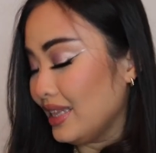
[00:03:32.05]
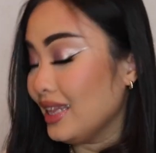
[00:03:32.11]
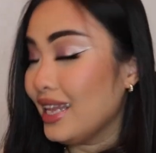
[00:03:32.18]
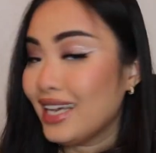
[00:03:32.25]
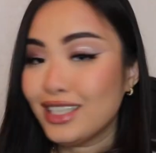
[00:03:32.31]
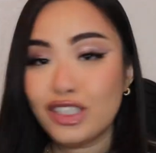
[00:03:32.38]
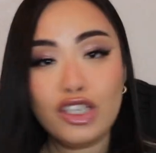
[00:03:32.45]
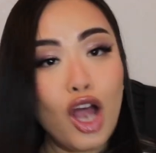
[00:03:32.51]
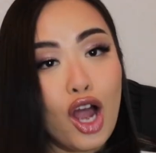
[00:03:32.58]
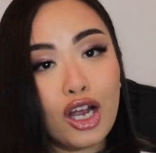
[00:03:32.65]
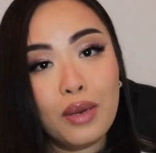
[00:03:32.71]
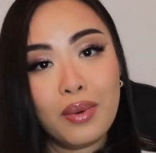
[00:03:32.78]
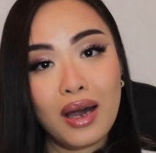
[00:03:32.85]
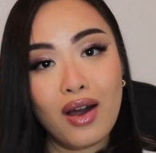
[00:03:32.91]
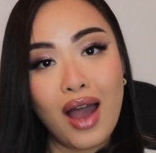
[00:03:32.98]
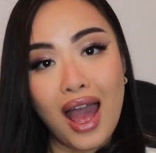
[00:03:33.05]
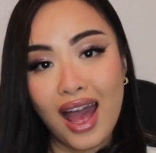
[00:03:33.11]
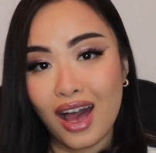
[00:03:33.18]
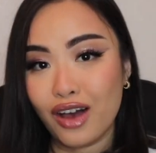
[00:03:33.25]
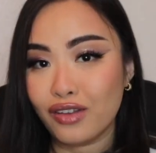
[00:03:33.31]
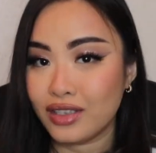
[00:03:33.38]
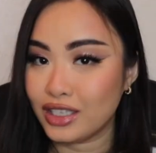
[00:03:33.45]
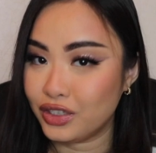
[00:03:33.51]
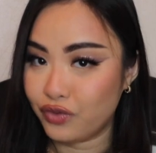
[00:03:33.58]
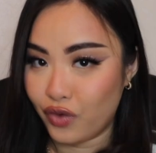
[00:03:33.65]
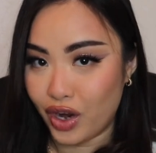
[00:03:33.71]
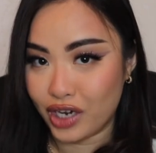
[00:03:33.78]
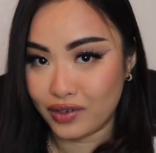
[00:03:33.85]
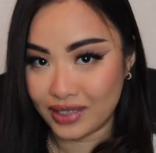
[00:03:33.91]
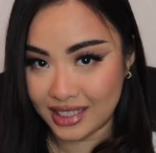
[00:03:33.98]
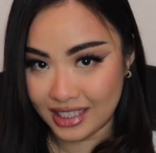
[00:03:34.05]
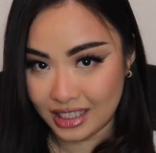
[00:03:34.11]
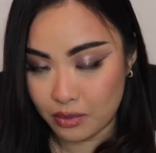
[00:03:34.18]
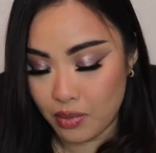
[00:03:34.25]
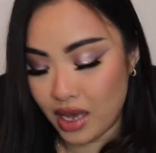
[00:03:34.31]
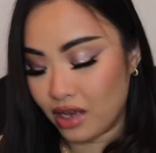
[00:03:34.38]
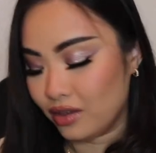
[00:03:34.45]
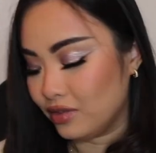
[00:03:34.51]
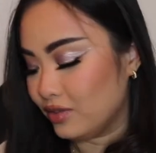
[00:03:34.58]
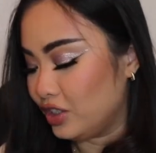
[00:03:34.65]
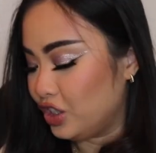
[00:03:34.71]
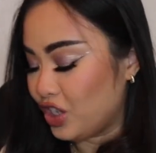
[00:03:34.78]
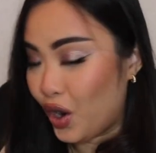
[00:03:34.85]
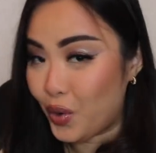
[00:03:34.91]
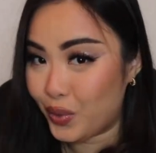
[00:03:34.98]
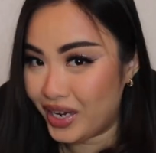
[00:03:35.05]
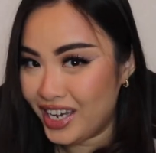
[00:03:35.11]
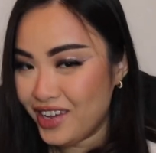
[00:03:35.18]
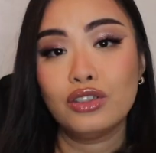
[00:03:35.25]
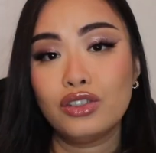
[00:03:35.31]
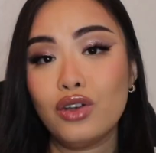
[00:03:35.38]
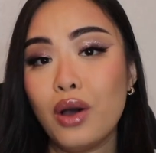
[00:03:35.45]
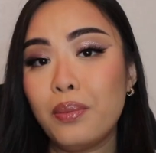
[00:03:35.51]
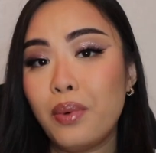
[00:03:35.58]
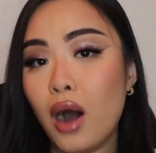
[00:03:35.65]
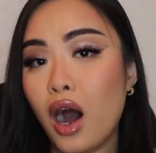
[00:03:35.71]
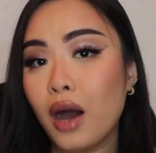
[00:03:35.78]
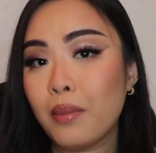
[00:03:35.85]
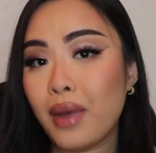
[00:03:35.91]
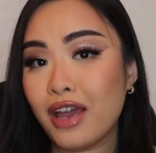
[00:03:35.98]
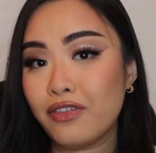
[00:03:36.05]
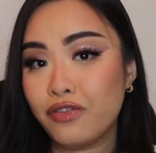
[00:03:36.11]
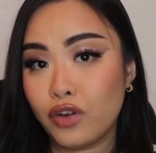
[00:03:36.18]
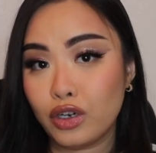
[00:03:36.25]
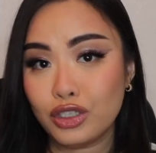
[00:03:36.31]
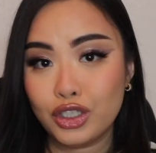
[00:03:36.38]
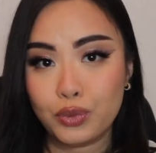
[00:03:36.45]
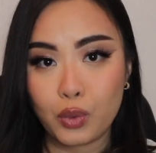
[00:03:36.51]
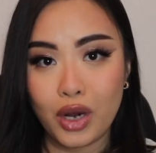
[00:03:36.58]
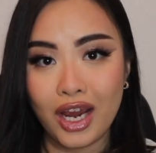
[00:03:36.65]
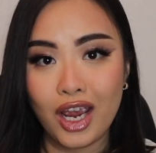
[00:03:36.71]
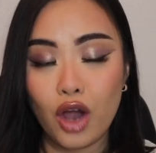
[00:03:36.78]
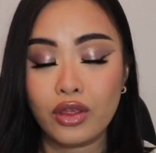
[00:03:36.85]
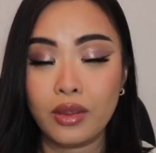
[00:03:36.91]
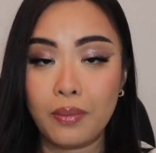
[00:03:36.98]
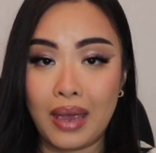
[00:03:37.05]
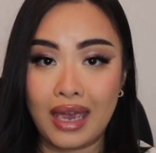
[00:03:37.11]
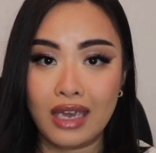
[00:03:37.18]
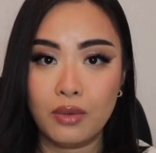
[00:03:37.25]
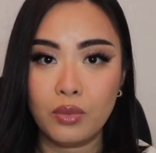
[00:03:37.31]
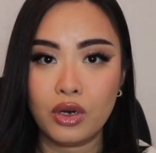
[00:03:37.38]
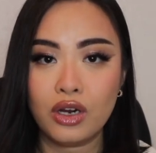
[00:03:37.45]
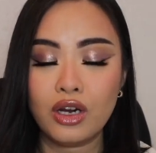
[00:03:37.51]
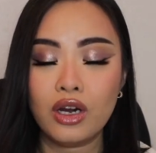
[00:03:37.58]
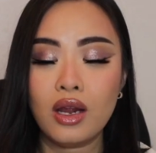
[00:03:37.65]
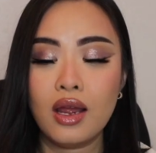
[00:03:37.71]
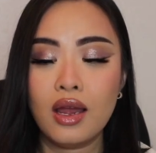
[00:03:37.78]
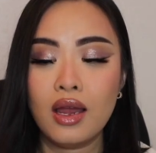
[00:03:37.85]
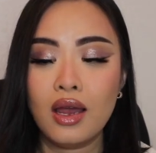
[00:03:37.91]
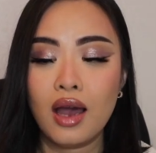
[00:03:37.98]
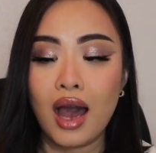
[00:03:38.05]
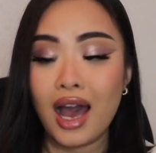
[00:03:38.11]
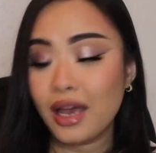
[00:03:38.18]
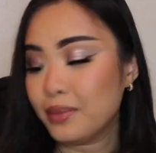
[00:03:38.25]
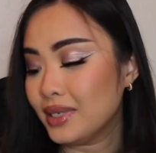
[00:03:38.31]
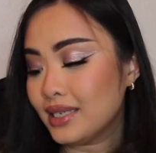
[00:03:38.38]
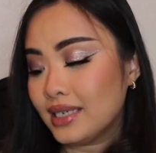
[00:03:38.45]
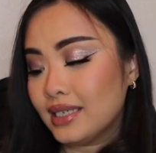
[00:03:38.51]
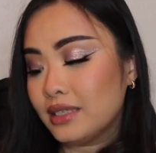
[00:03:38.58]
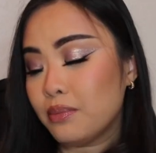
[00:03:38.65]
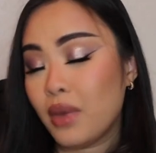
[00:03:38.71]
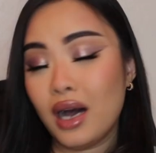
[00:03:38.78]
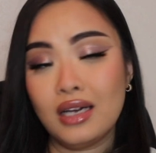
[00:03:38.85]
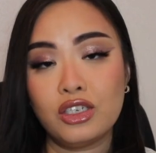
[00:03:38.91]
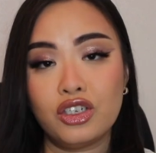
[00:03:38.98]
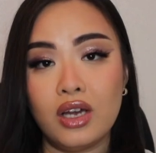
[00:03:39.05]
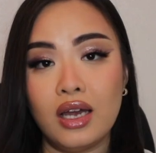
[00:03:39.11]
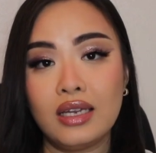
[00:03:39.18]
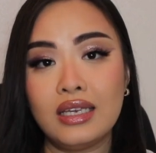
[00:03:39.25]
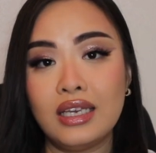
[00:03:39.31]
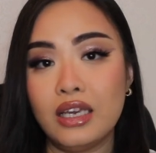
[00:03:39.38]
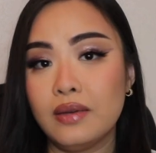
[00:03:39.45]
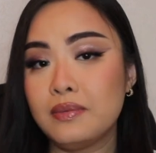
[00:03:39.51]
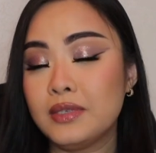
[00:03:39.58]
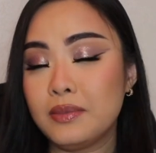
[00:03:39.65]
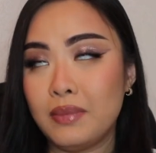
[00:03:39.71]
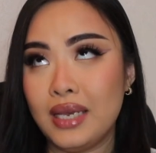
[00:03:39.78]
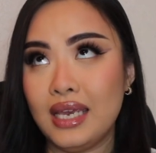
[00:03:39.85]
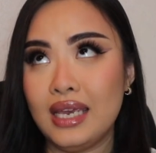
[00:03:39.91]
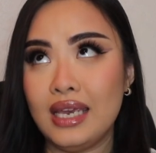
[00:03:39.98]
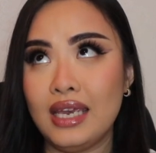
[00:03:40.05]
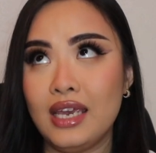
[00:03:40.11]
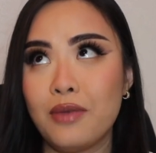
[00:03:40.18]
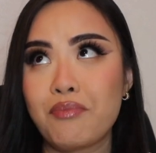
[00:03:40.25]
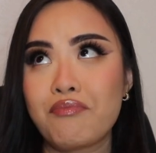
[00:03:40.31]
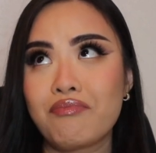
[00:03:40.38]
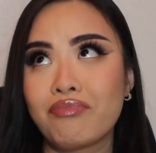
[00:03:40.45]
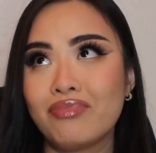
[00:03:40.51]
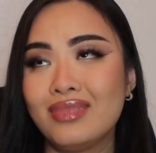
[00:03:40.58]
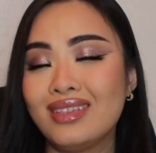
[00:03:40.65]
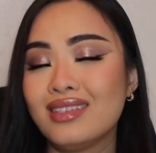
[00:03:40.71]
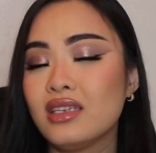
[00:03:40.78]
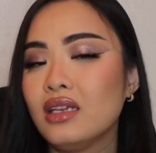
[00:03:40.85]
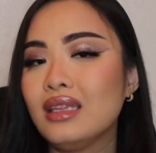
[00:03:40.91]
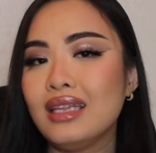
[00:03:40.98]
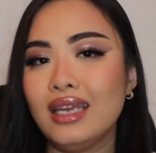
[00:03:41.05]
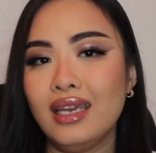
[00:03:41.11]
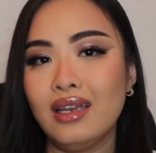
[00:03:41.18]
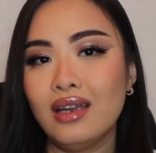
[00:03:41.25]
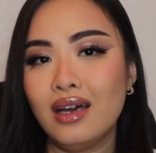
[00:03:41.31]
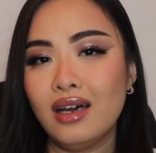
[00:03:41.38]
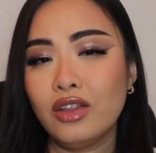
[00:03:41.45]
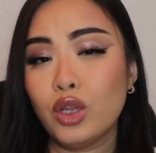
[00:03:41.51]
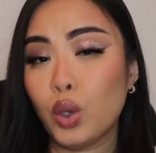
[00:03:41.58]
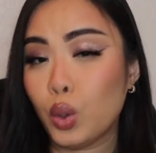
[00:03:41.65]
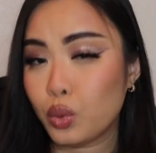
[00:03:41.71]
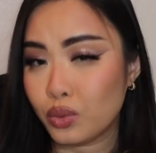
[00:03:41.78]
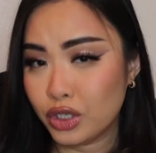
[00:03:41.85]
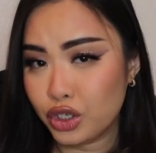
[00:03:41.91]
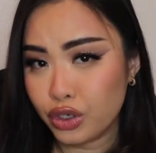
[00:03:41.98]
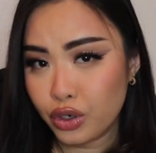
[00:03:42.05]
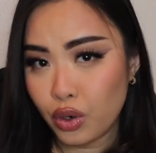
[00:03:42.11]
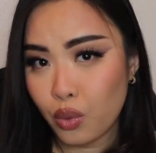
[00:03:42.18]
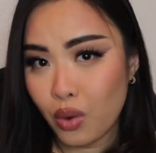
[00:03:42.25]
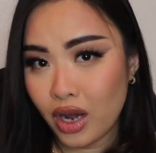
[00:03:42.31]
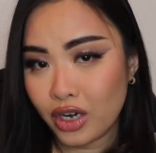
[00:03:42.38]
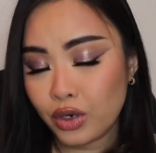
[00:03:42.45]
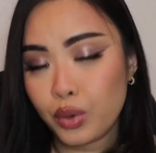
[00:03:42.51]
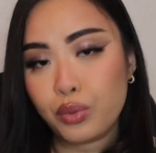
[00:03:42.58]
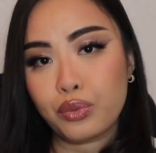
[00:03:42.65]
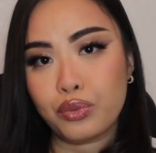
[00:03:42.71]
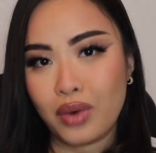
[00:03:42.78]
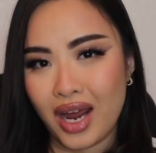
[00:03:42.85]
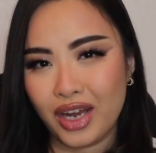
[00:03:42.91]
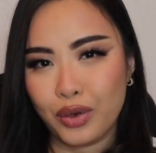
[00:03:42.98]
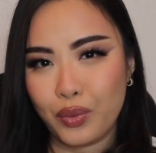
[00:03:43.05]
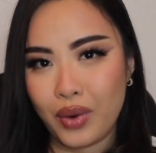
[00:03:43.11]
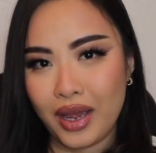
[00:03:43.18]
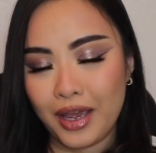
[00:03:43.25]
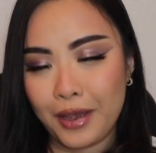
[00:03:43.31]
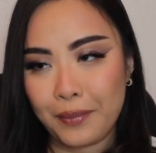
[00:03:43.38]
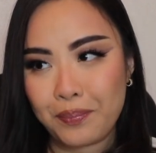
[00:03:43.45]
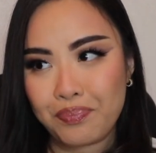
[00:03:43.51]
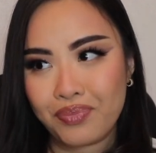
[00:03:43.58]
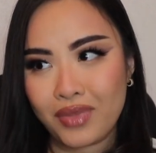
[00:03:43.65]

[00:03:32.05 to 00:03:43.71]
let's talk about how this fragrance smells, shall we? So upon my first spray on the paper, Hibiscus Mahajad gives me Delina, the original one, right away.